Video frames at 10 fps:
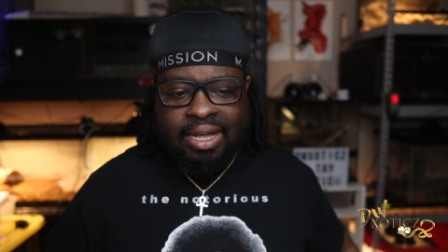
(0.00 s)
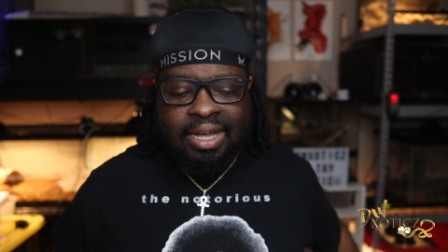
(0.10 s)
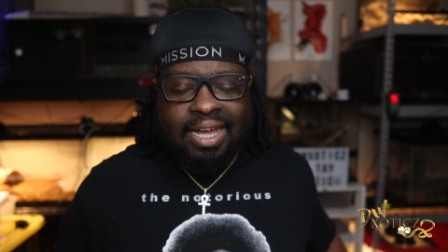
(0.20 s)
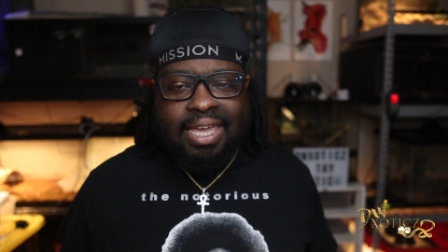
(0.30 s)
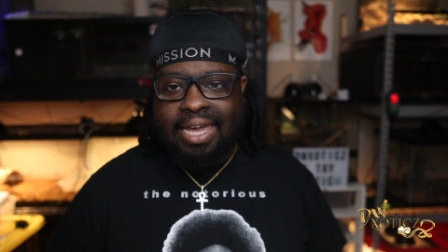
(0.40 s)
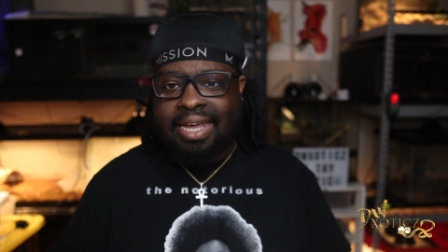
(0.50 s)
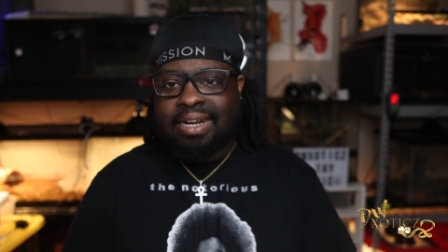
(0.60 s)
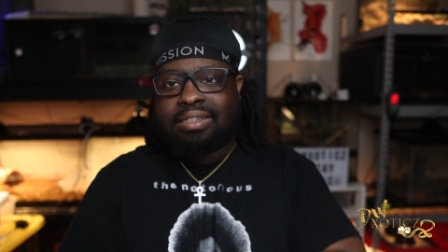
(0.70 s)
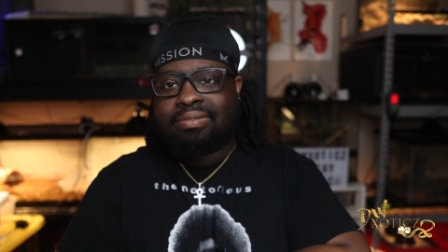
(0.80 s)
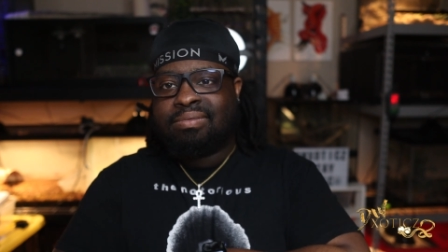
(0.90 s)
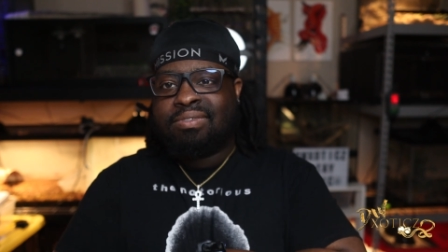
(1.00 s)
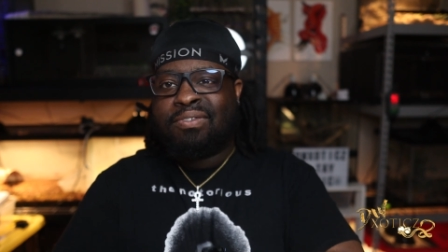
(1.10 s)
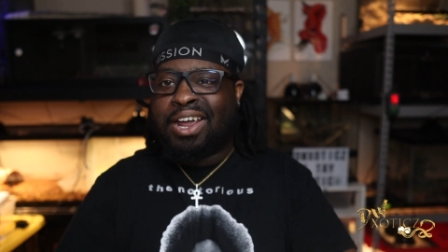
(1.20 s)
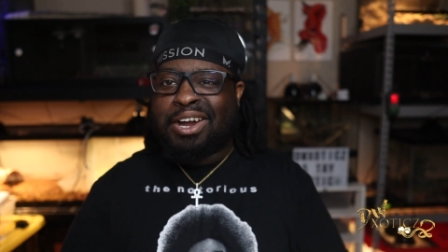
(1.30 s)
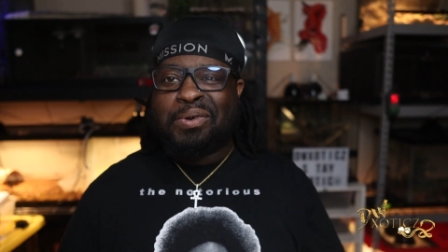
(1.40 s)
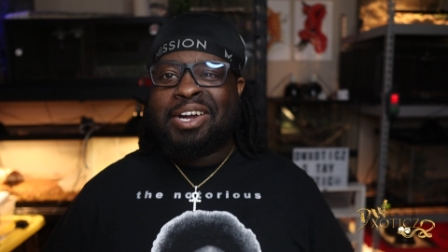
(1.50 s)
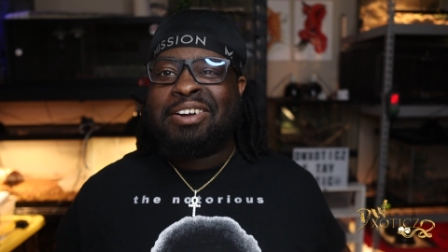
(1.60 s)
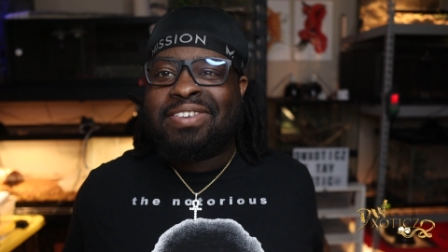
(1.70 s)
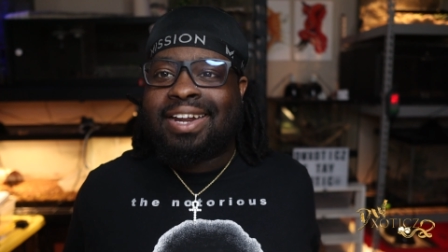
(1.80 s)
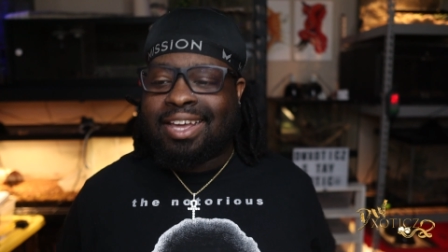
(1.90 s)
again, very
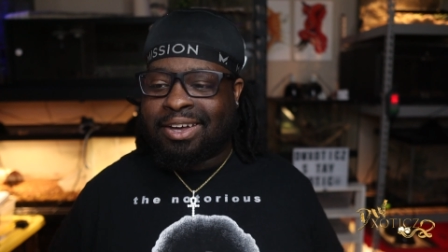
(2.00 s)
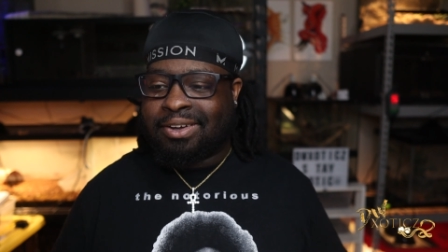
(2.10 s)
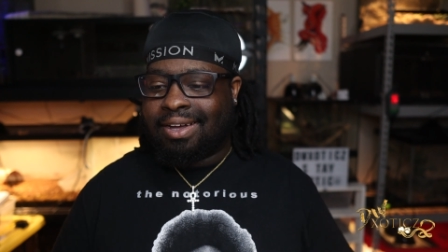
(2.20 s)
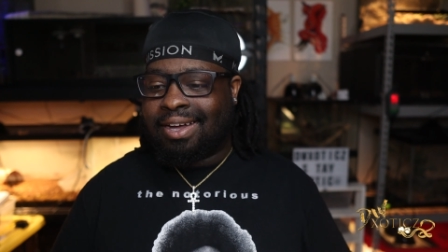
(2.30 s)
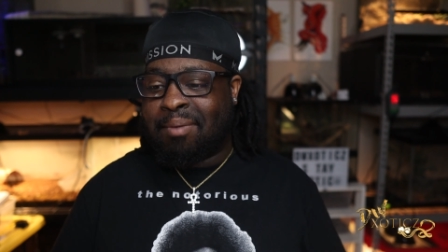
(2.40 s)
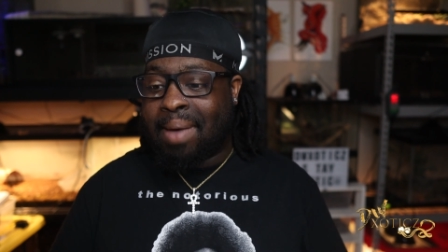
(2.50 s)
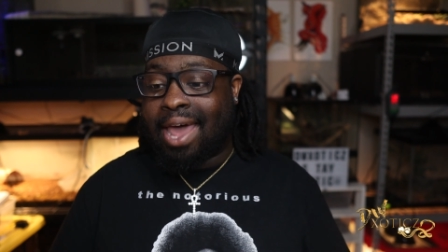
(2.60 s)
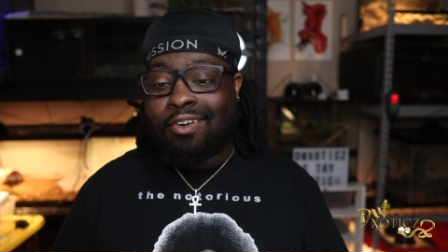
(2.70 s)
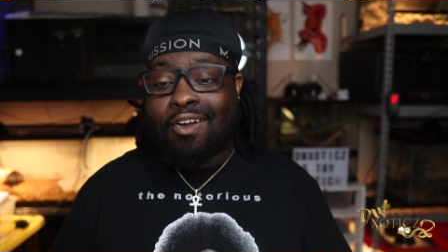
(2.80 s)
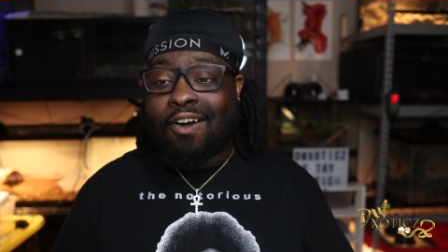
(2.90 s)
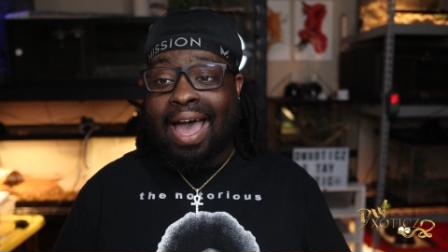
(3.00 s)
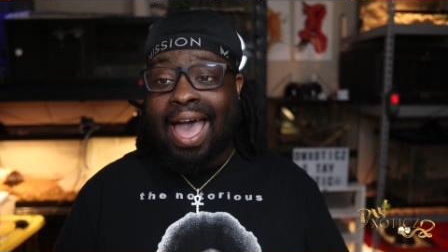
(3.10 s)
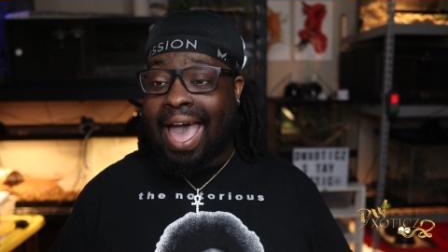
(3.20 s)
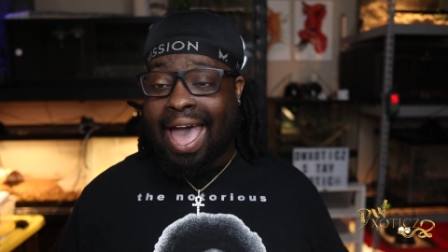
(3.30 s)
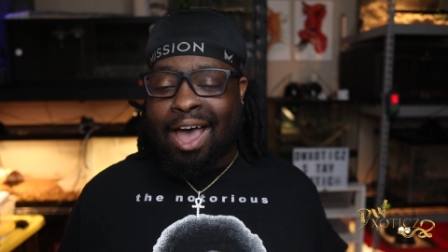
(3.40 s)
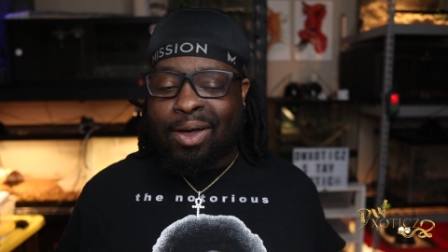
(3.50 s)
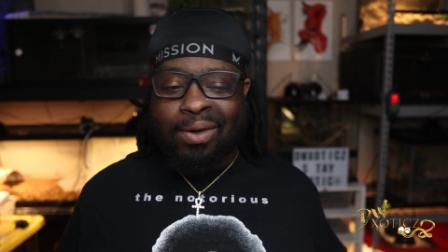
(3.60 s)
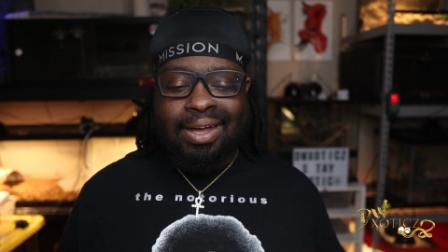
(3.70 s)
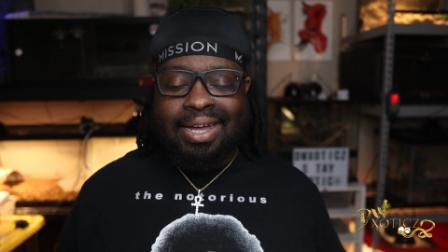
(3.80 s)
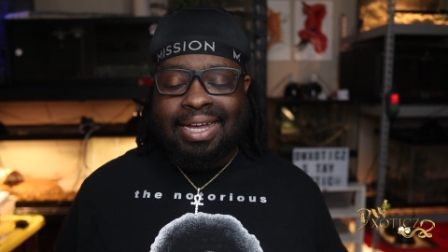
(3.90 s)
weird video. I don't know how.